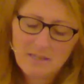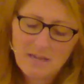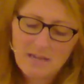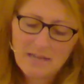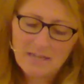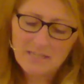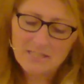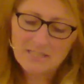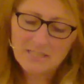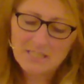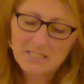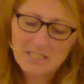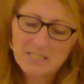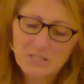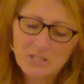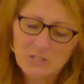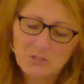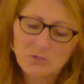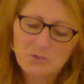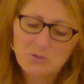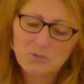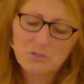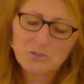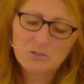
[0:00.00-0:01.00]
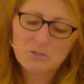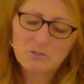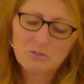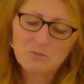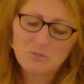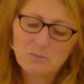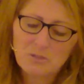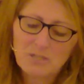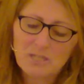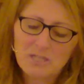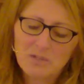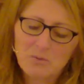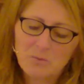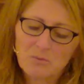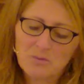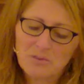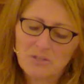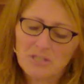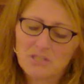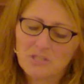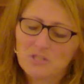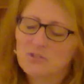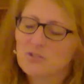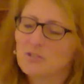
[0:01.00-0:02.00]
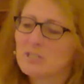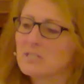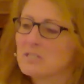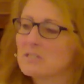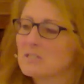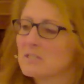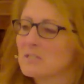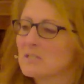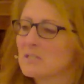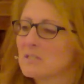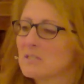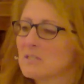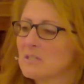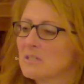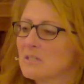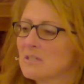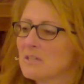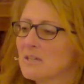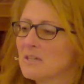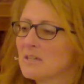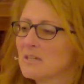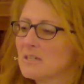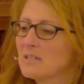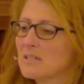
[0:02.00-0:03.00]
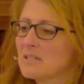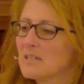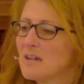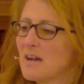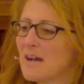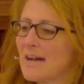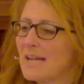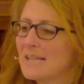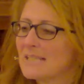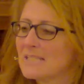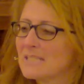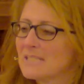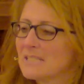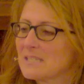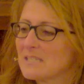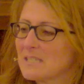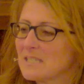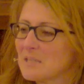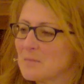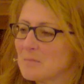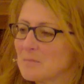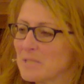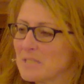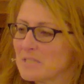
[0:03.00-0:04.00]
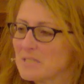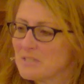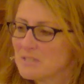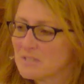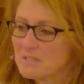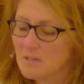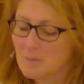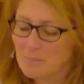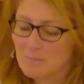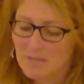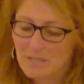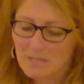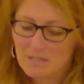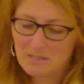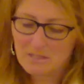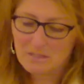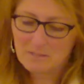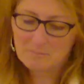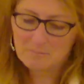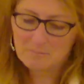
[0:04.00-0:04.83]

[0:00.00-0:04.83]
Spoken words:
I continued reading with interest and a knot in my stomach.